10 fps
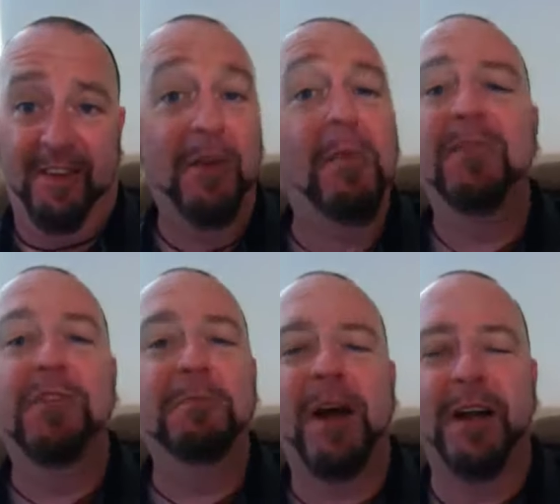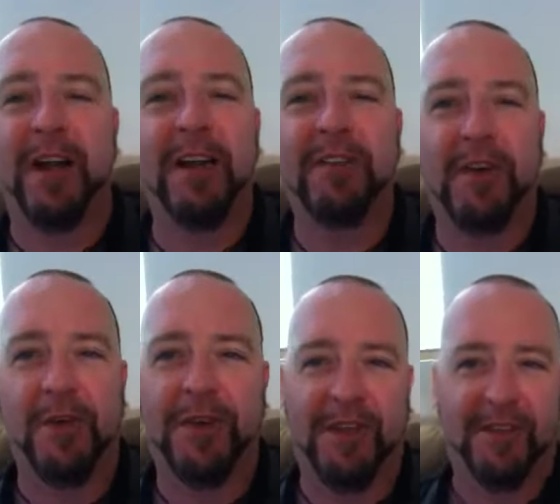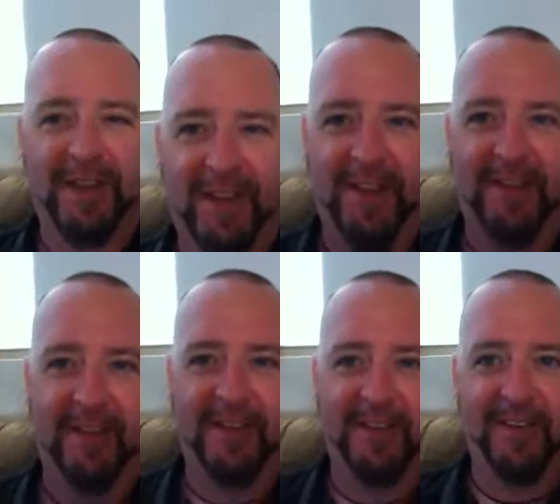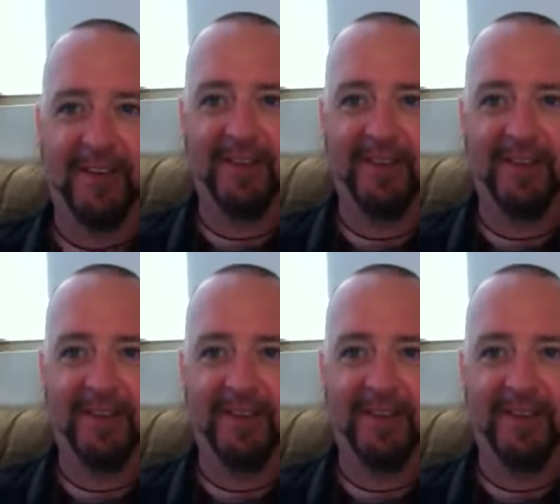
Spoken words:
some of you might not even know what this is.